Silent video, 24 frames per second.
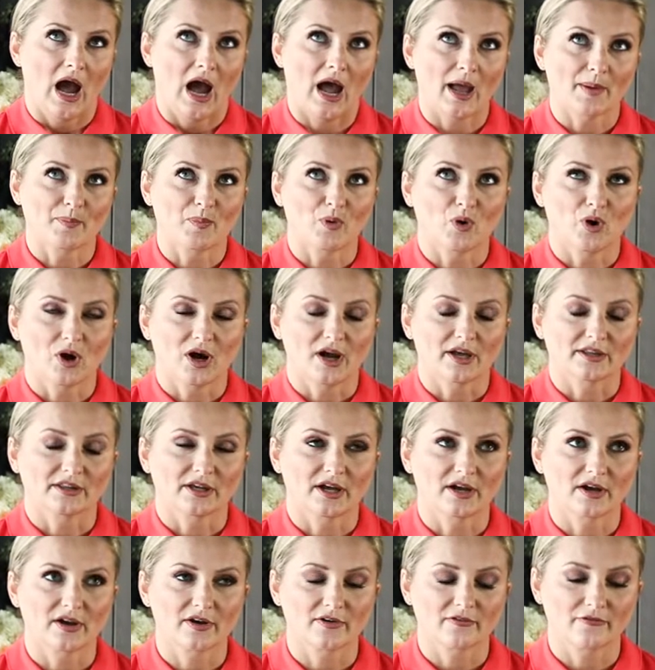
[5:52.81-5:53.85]
I bought
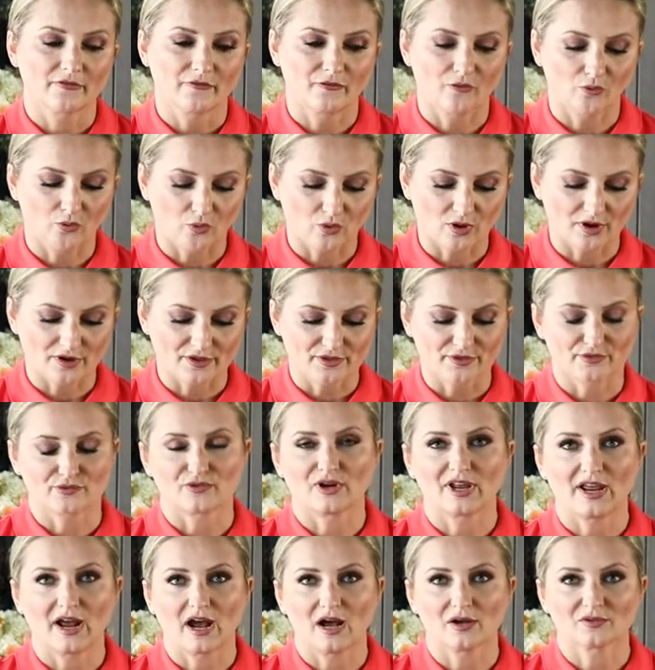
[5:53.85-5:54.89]
four
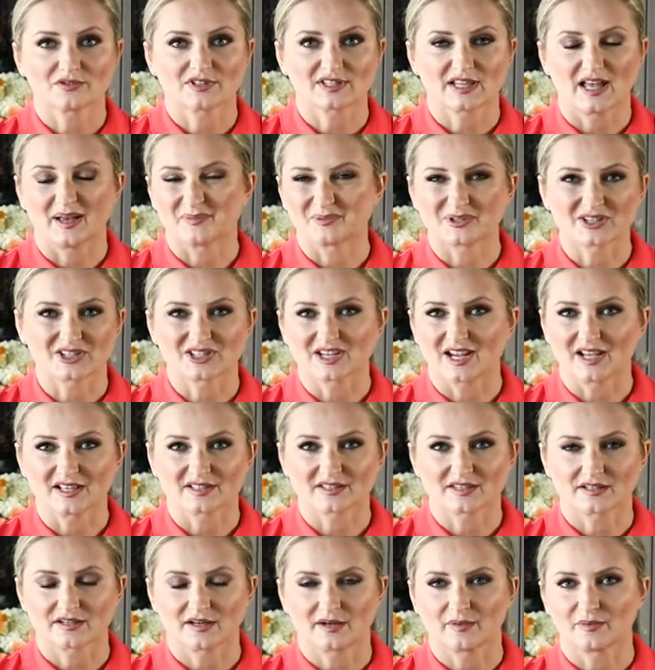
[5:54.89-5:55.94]
three ounce lobster
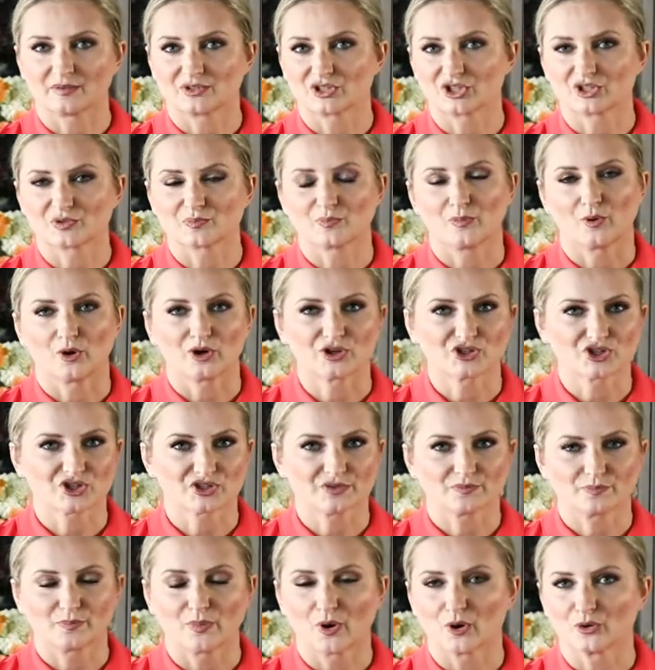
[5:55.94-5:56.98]
tails, and I just
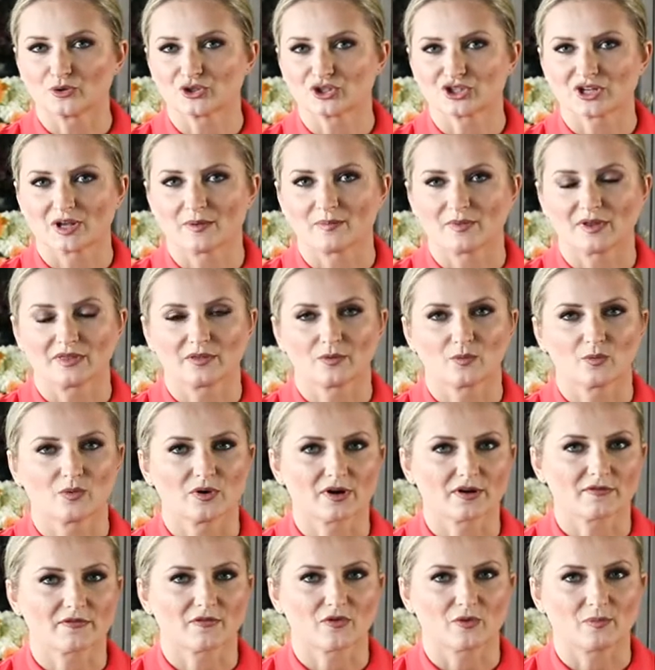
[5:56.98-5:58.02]
poached, poached them in the
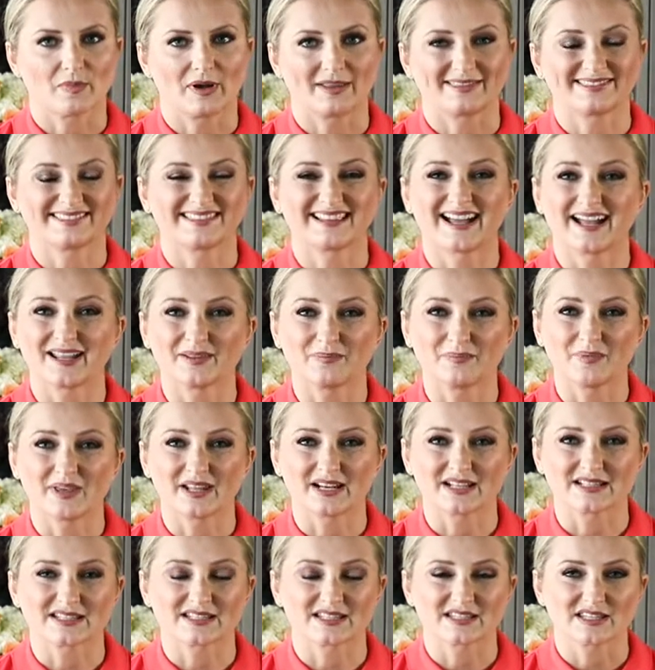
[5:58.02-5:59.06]
water for about nine
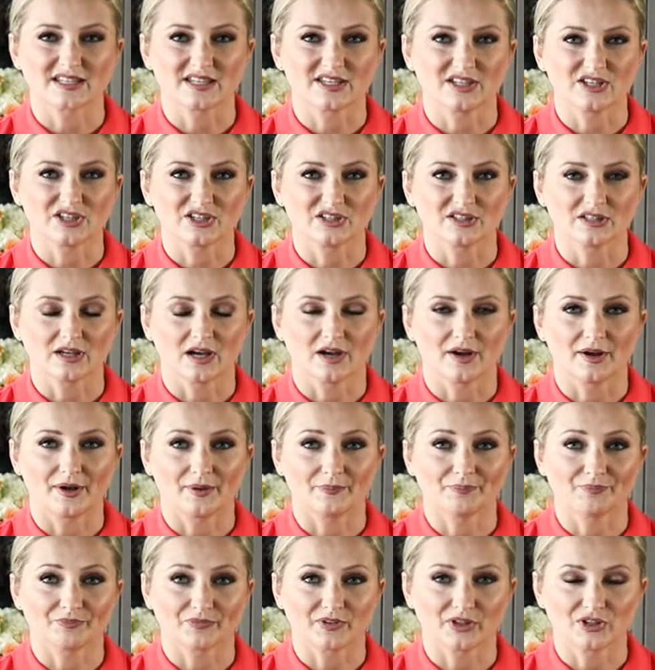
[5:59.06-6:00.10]
minutes each.
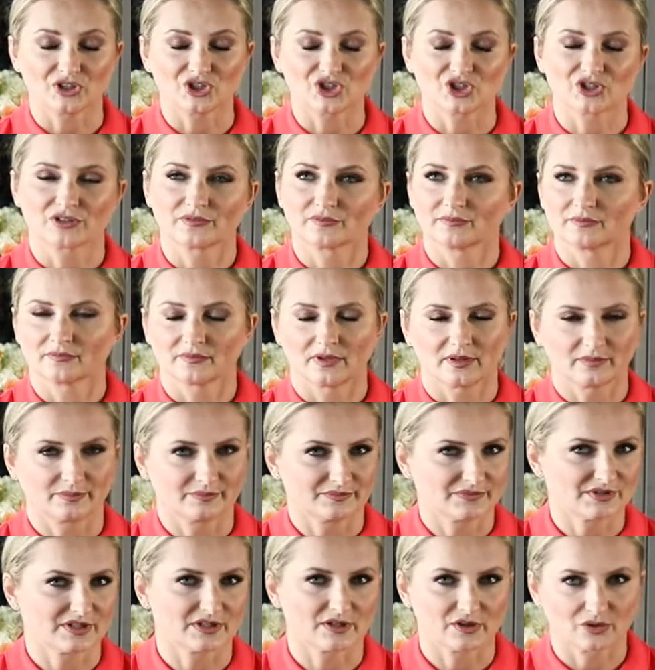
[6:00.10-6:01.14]
Um, each. I
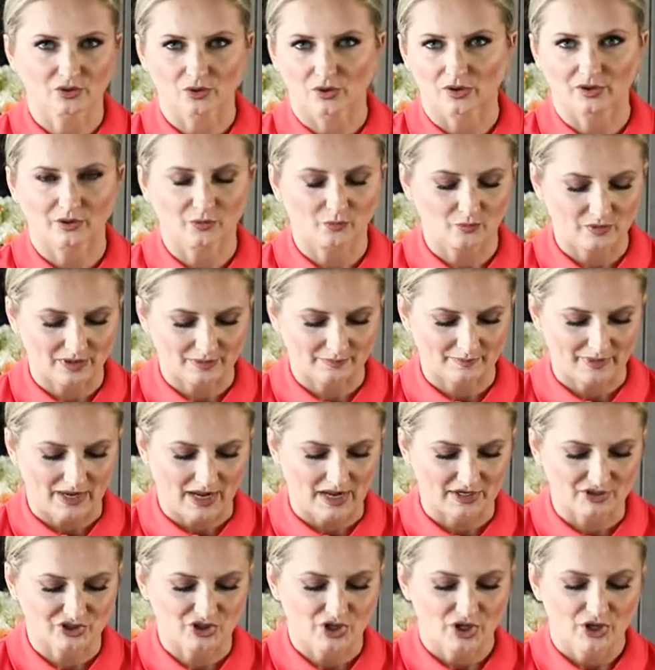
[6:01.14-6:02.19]
did it all in one
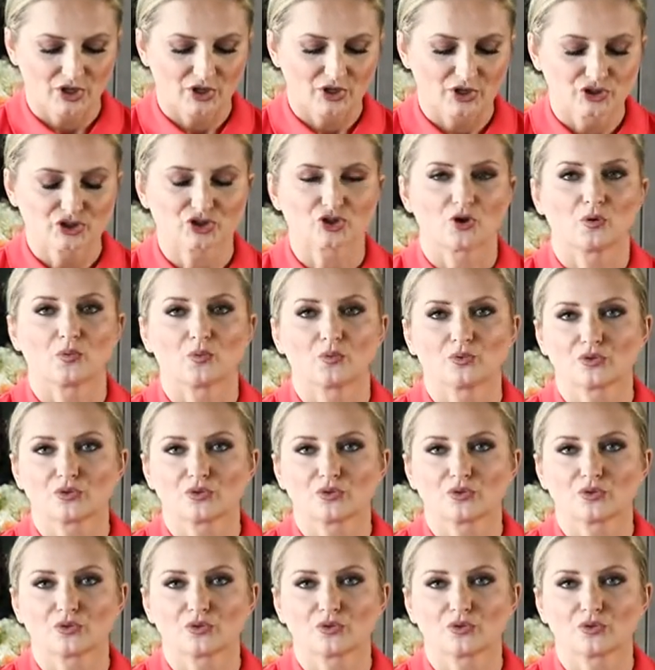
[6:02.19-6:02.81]
batch. So